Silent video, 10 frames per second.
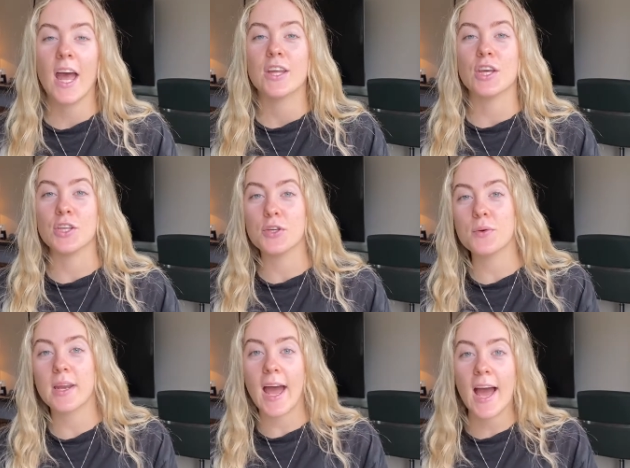that you
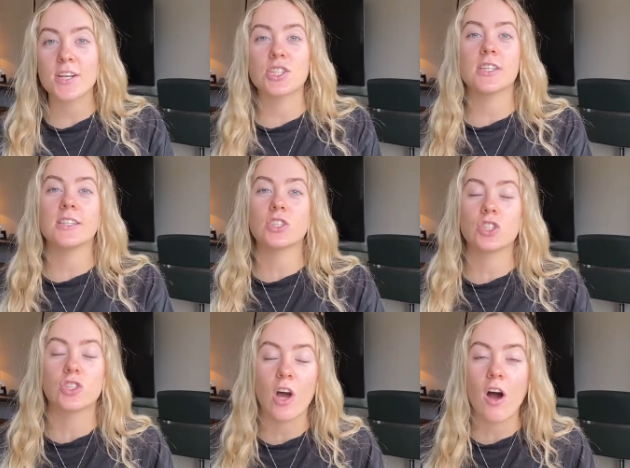can actually
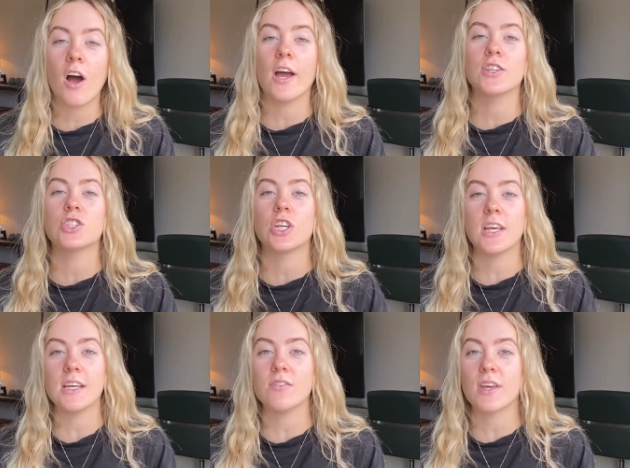start
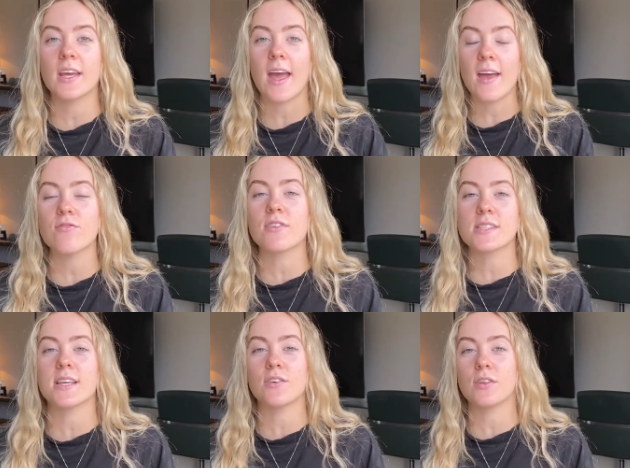achieving every
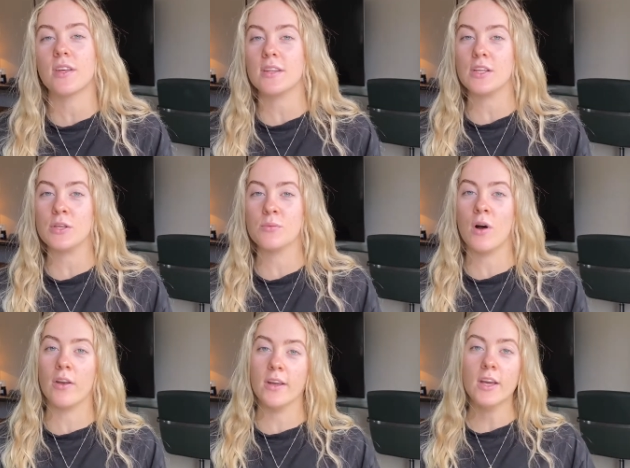single thing that you
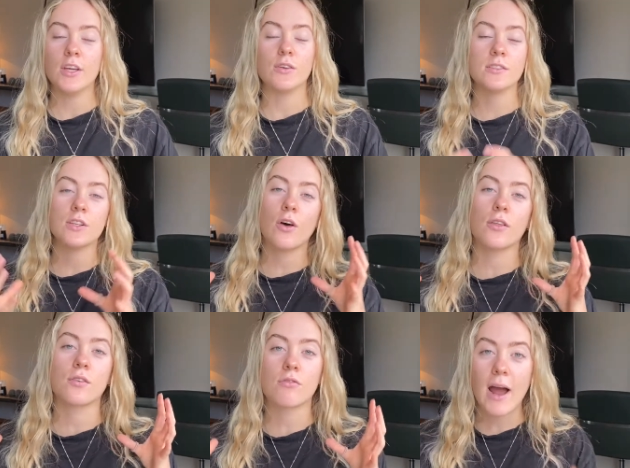want. You can
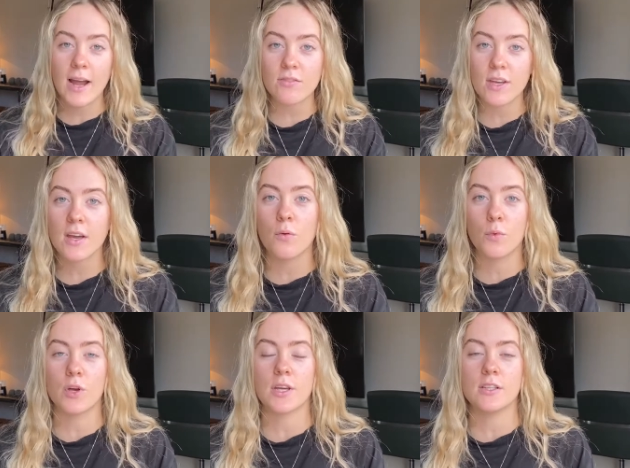start thriving and
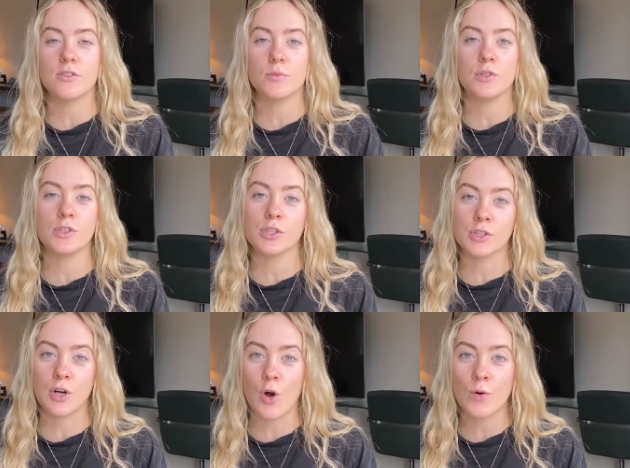working towards your
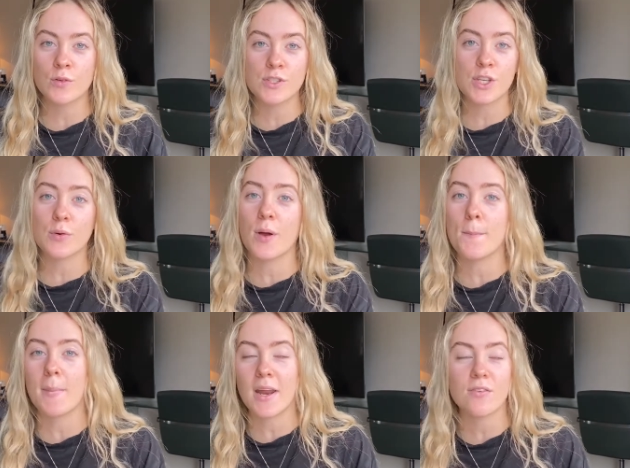goals. You
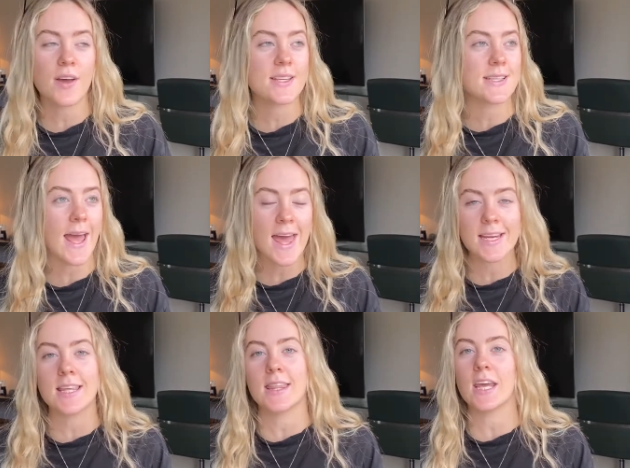can manifest
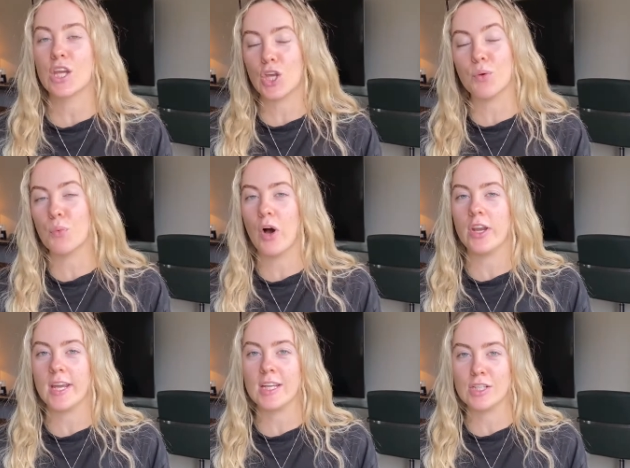anything you
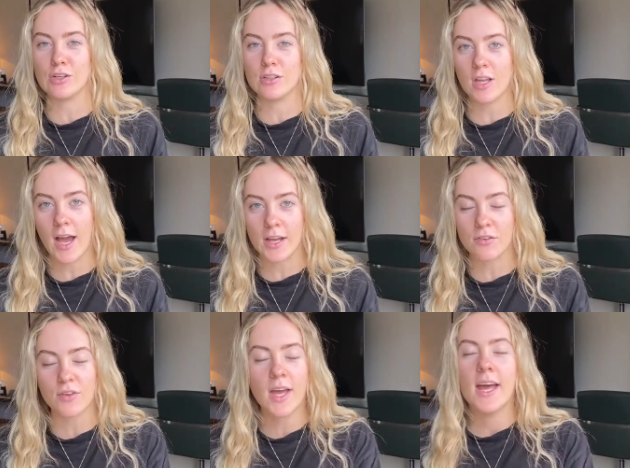want in your
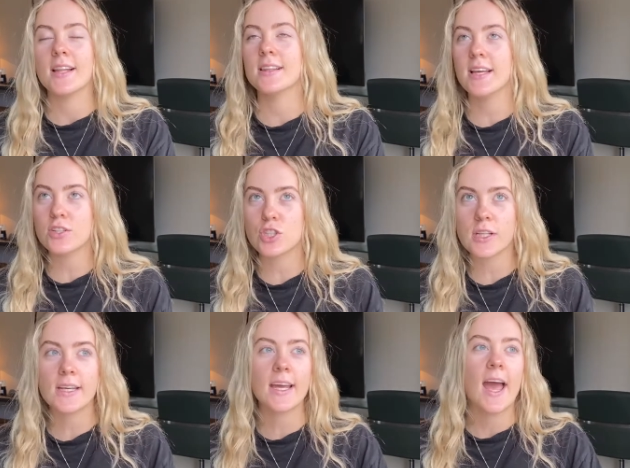life.
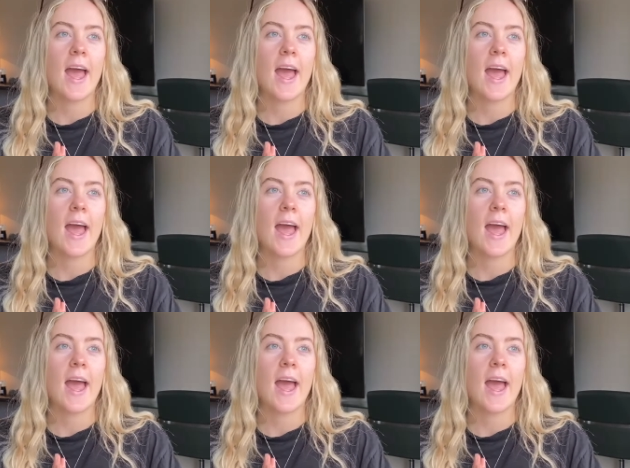Literally